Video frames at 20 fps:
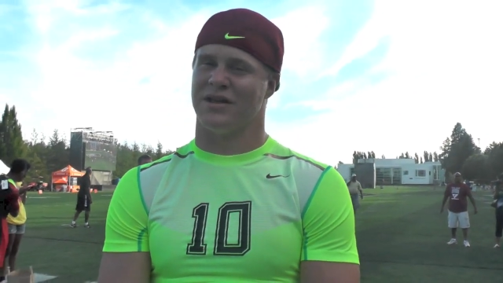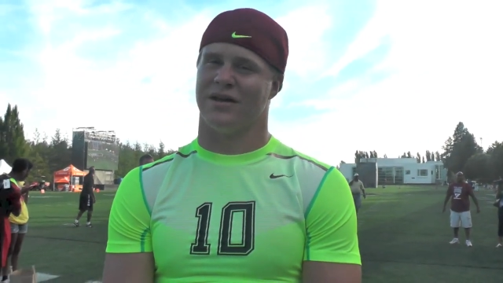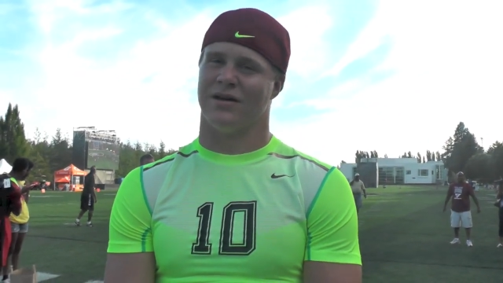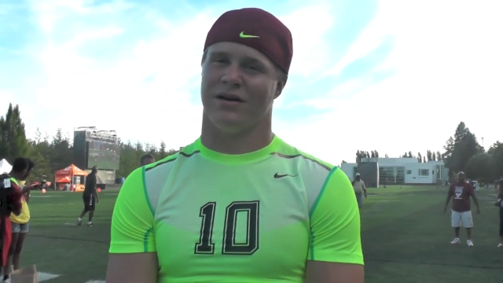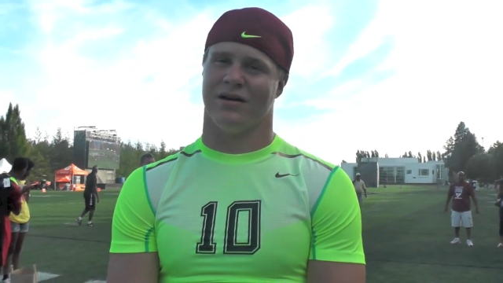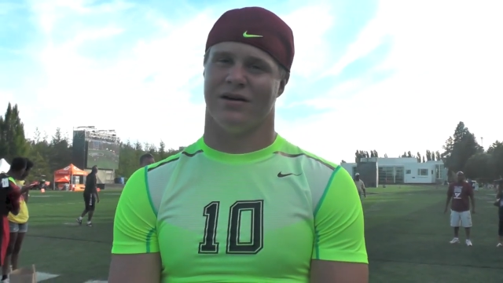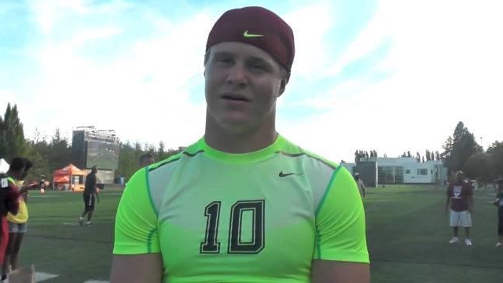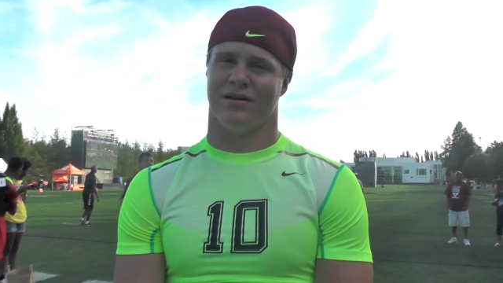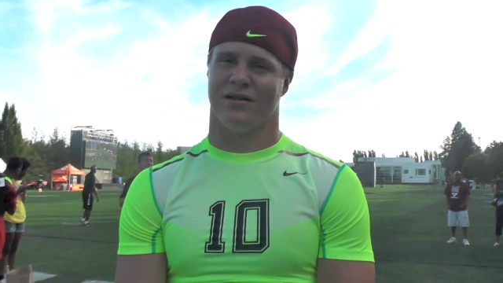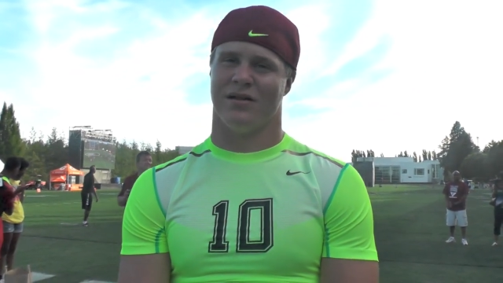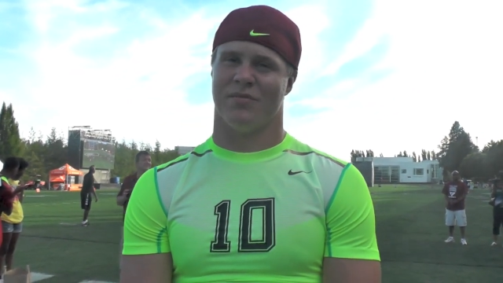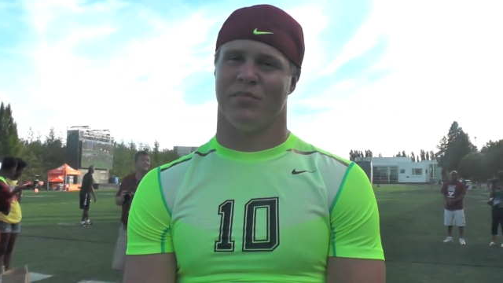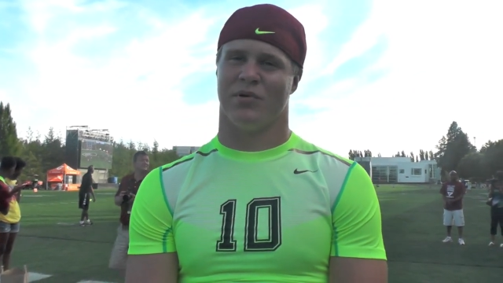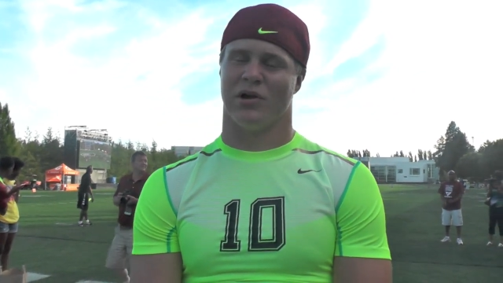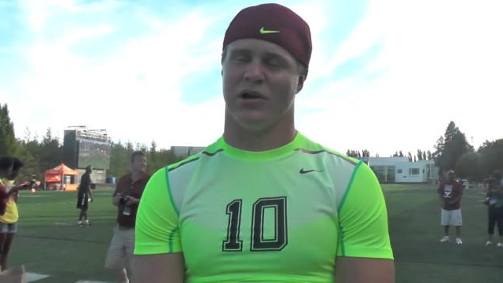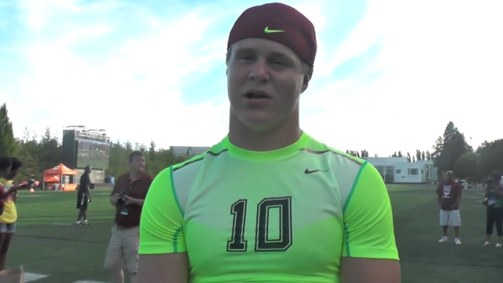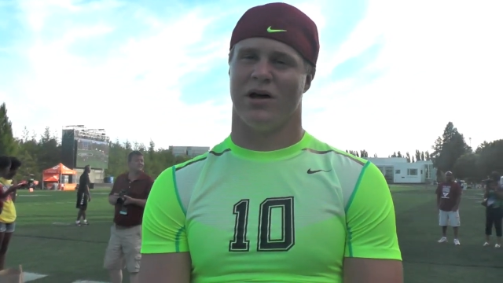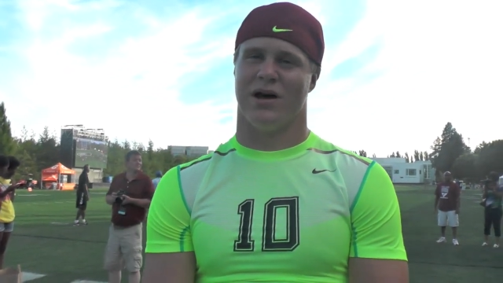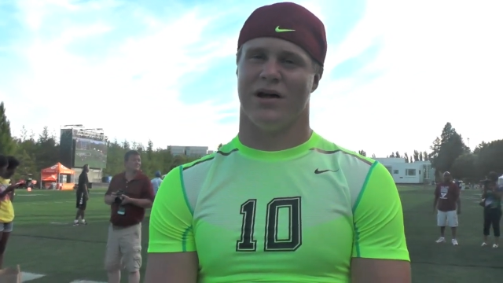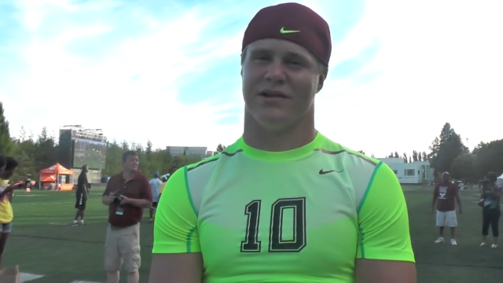They uh, they
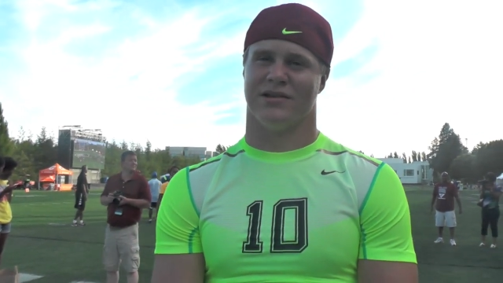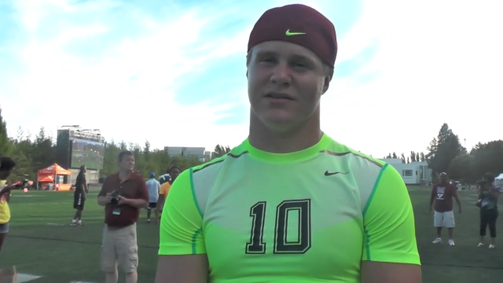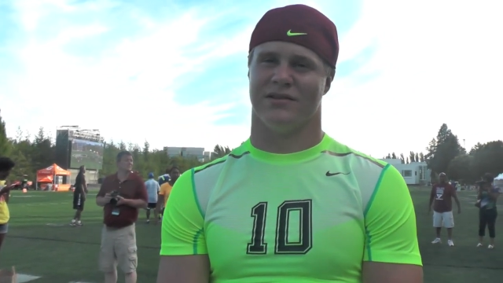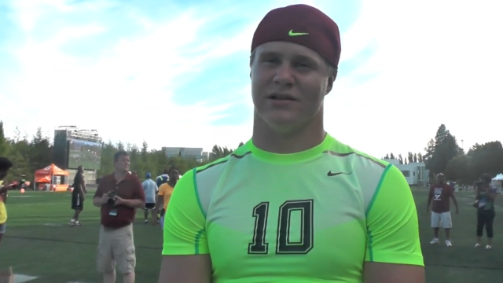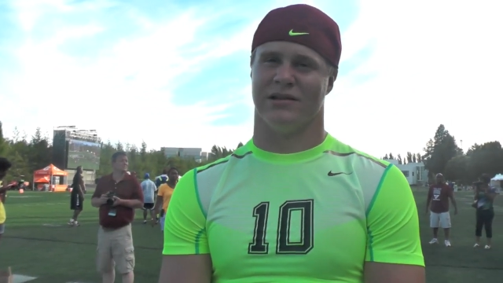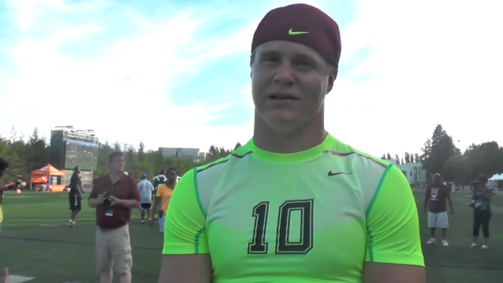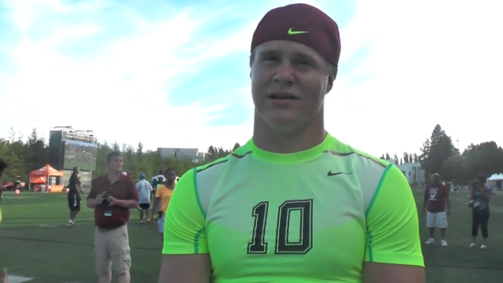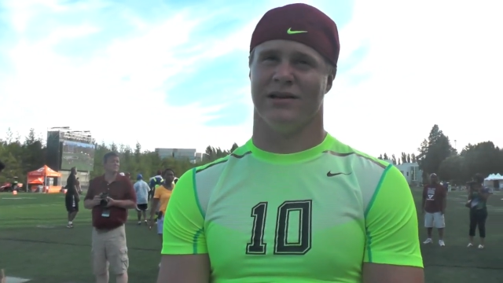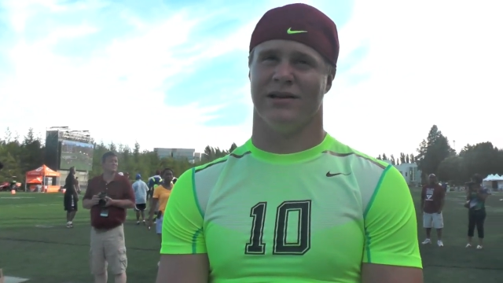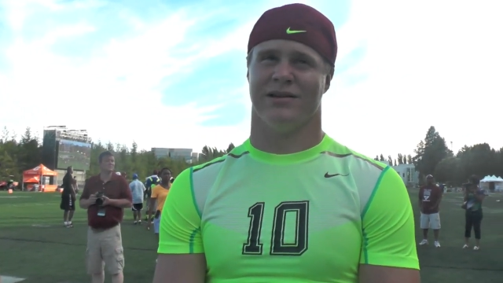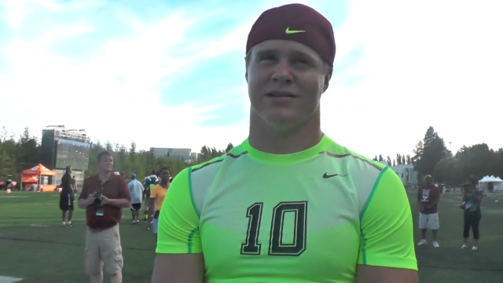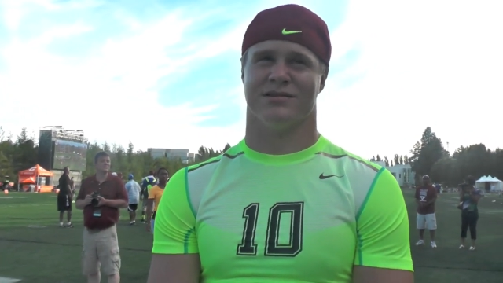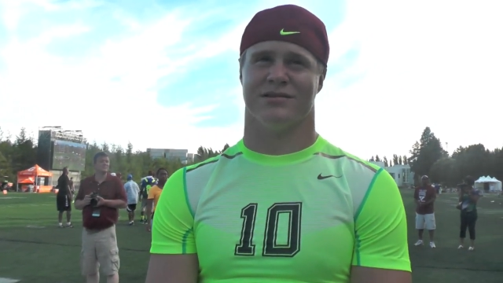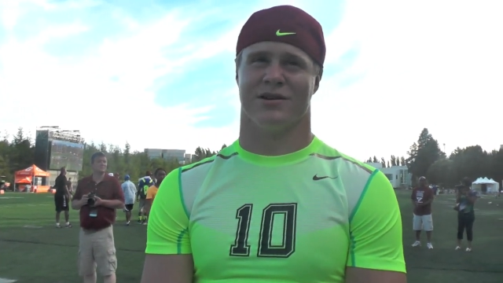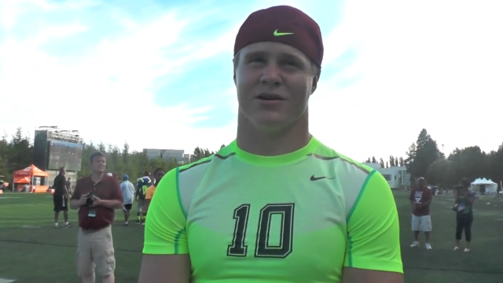put a lot into the league.